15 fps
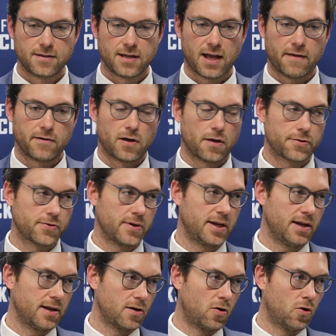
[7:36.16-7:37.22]
Having all
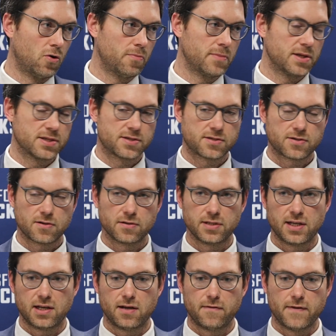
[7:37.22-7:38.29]
3 at home is
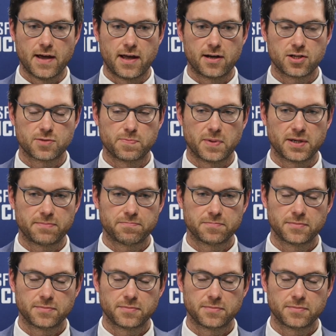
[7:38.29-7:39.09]
certainly an advantage, but